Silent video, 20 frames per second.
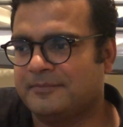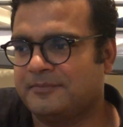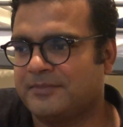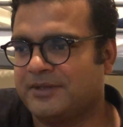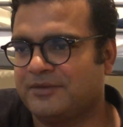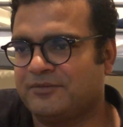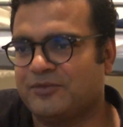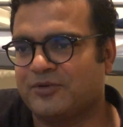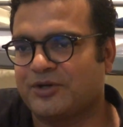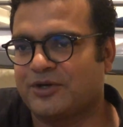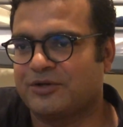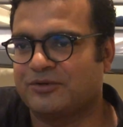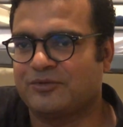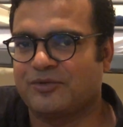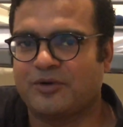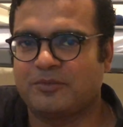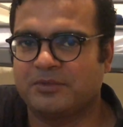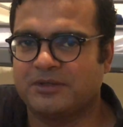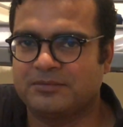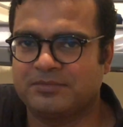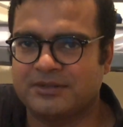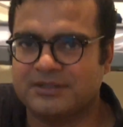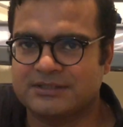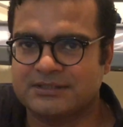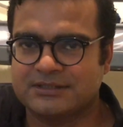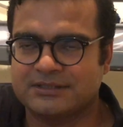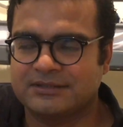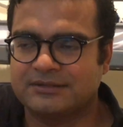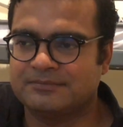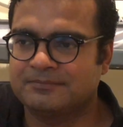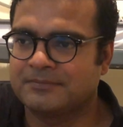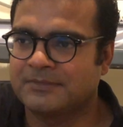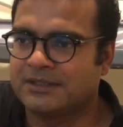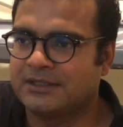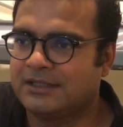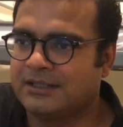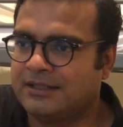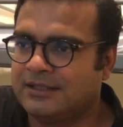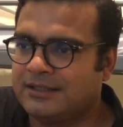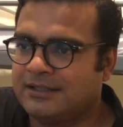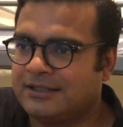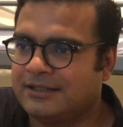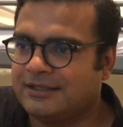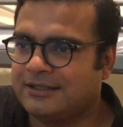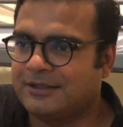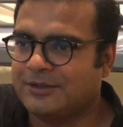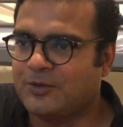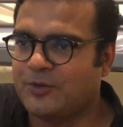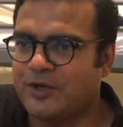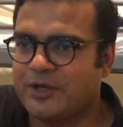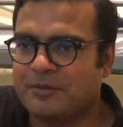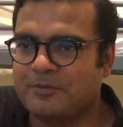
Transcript: If you're a normal person going